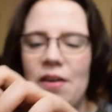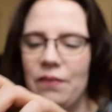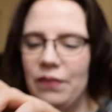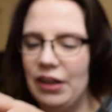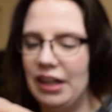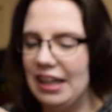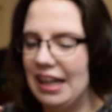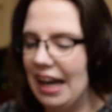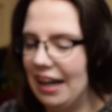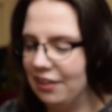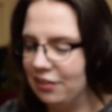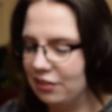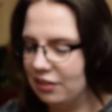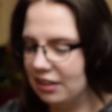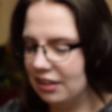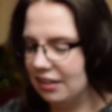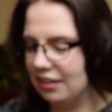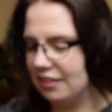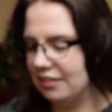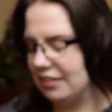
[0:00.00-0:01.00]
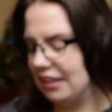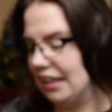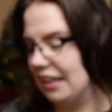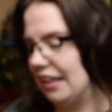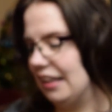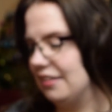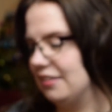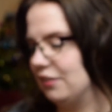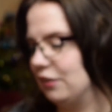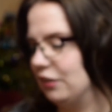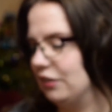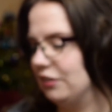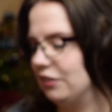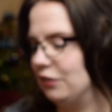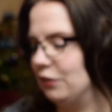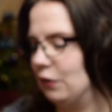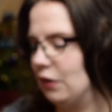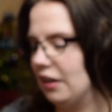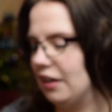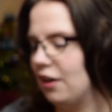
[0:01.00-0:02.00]
but it actually looks like that's going
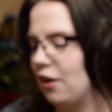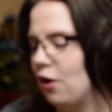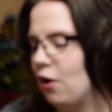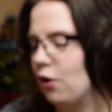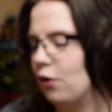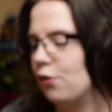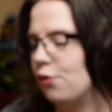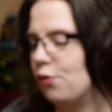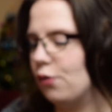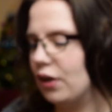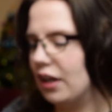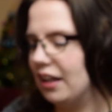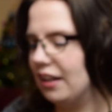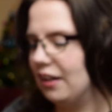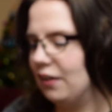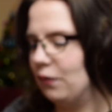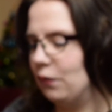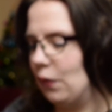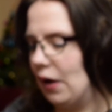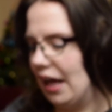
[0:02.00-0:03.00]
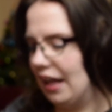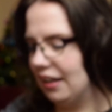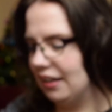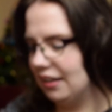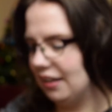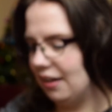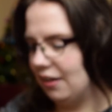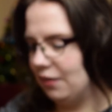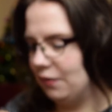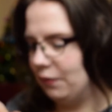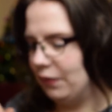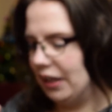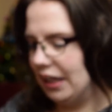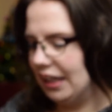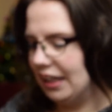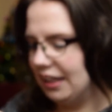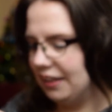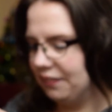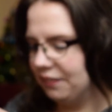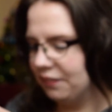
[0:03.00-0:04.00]
to work really well on
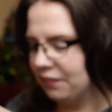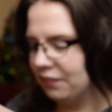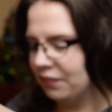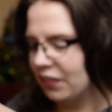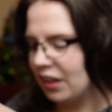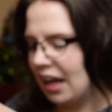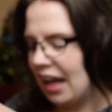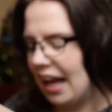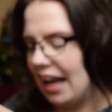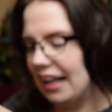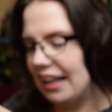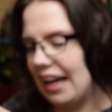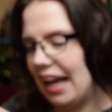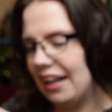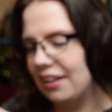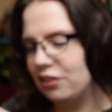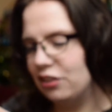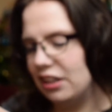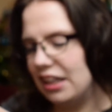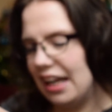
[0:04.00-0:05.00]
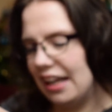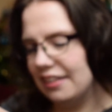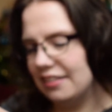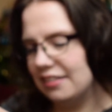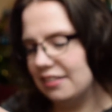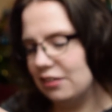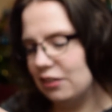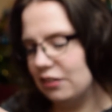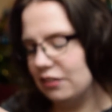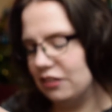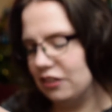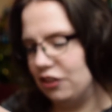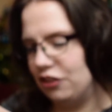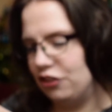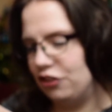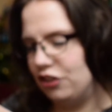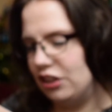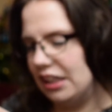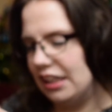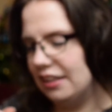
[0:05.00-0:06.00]
me. It actually has sort of a
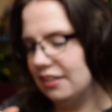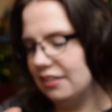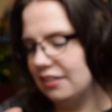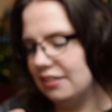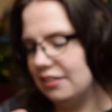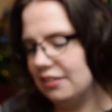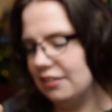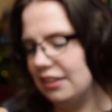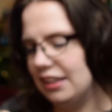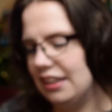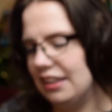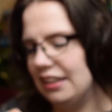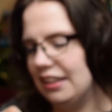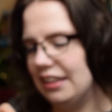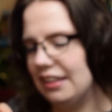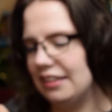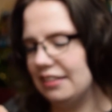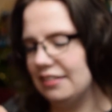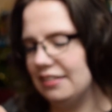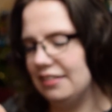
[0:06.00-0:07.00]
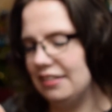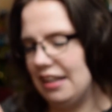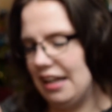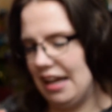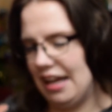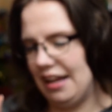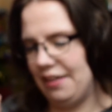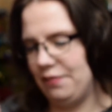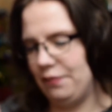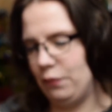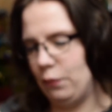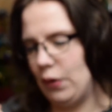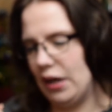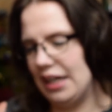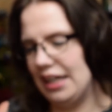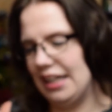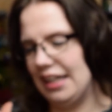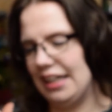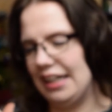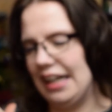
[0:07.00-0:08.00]
sheen to it. You can,
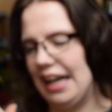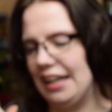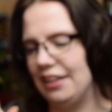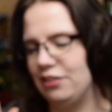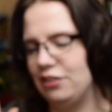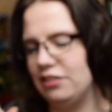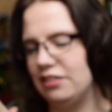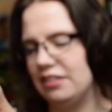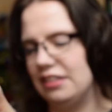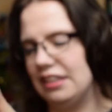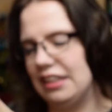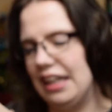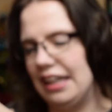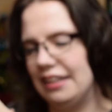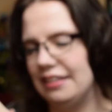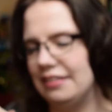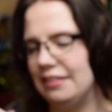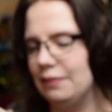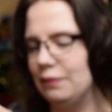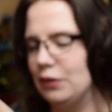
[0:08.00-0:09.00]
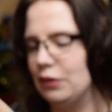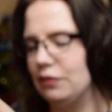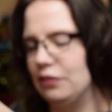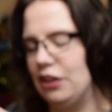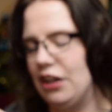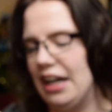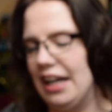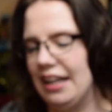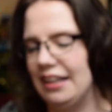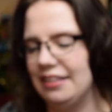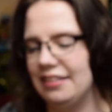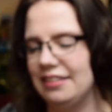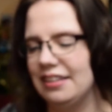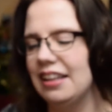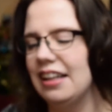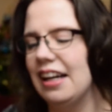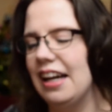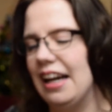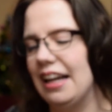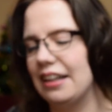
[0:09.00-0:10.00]
when it catches the light, you move your hand,
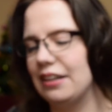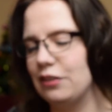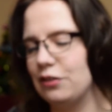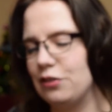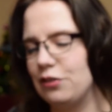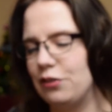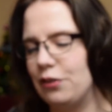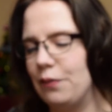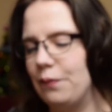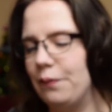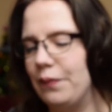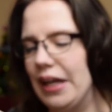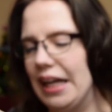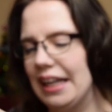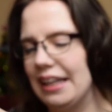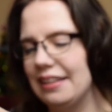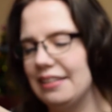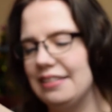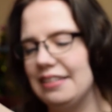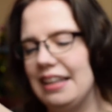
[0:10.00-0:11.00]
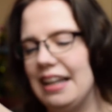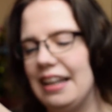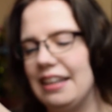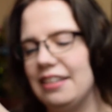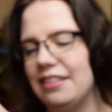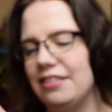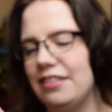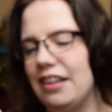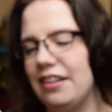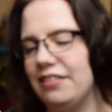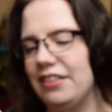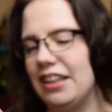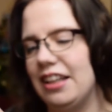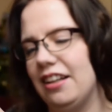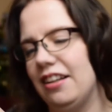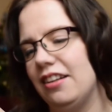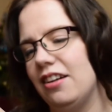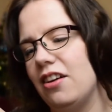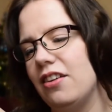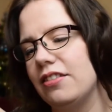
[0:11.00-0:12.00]
it goes from pink to kind of having
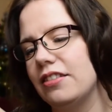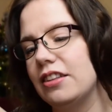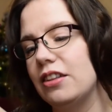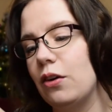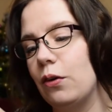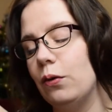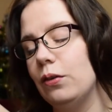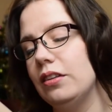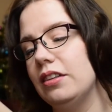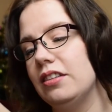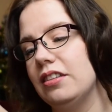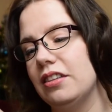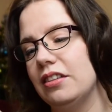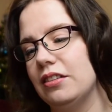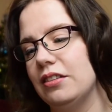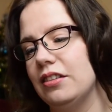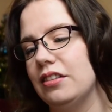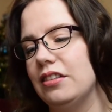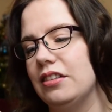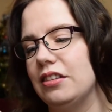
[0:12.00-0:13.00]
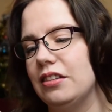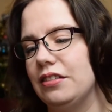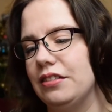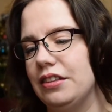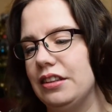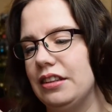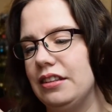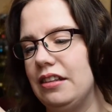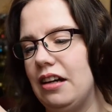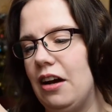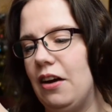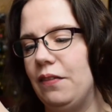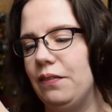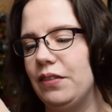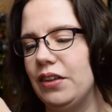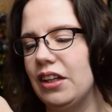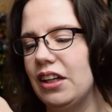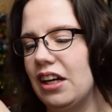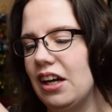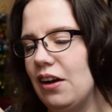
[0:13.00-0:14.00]
a lot of gold tones over the top,
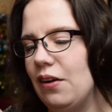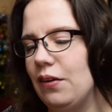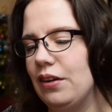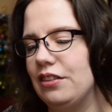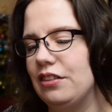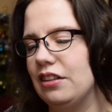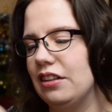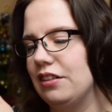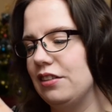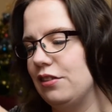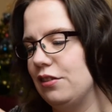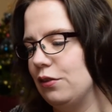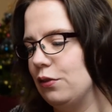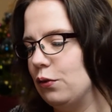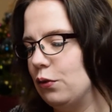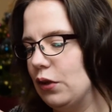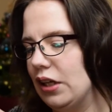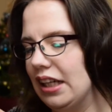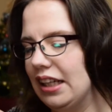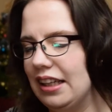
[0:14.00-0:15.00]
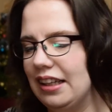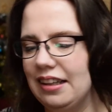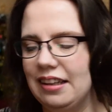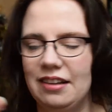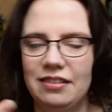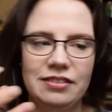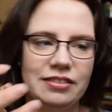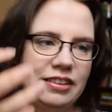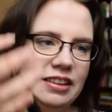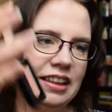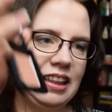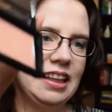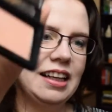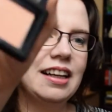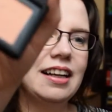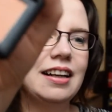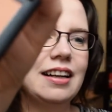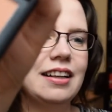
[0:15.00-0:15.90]
which looks really lovely.